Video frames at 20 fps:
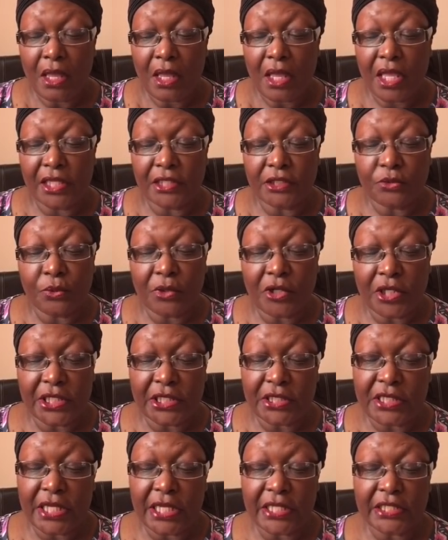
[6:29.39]
And what
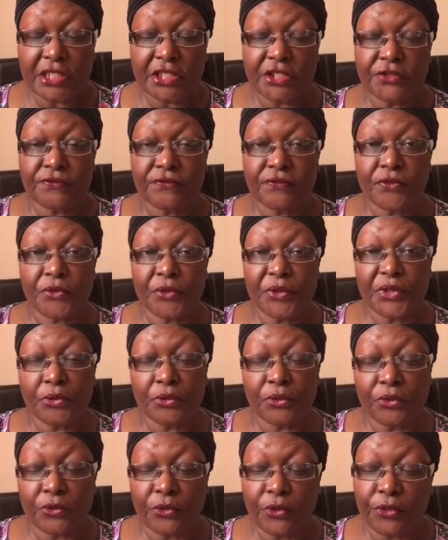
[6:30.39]
it says is, through
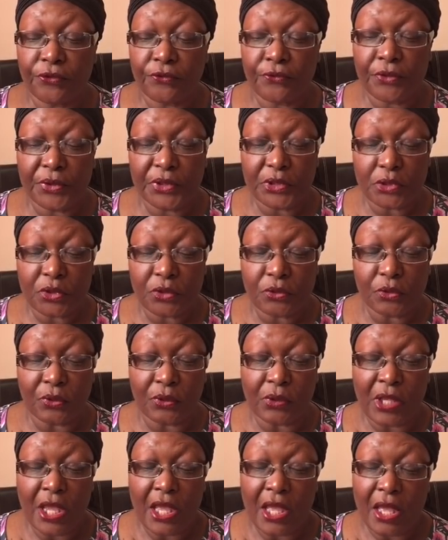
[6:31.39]
it
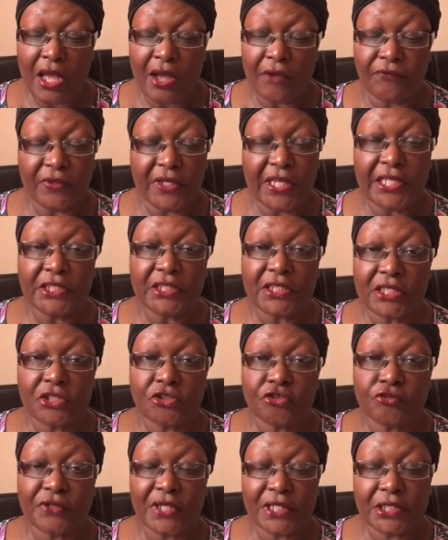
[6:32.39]
all, I've learned
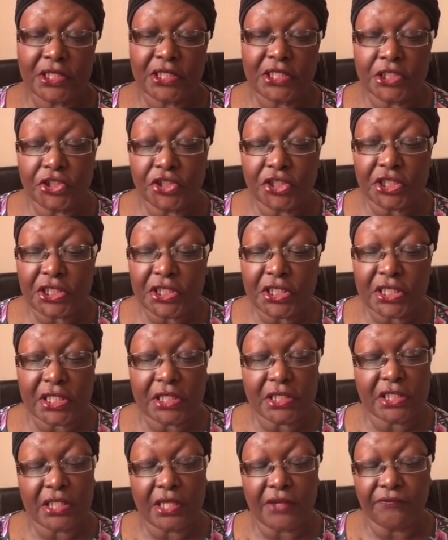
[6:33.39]
to trust in
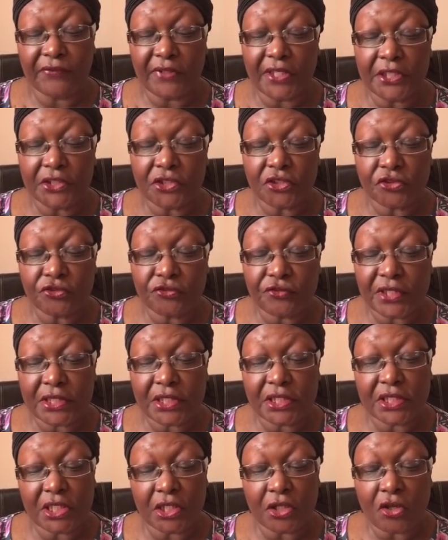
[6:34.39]
Jesus. I've learned to
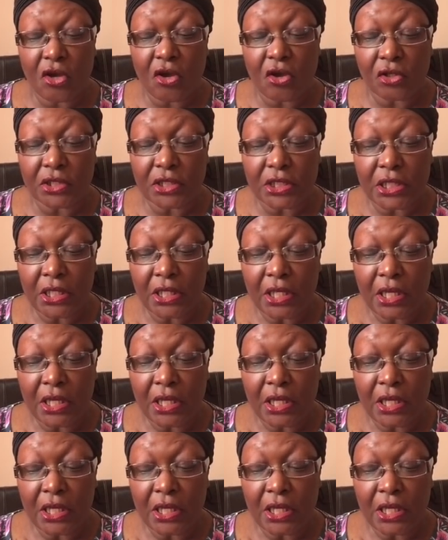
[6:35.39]
trust in God.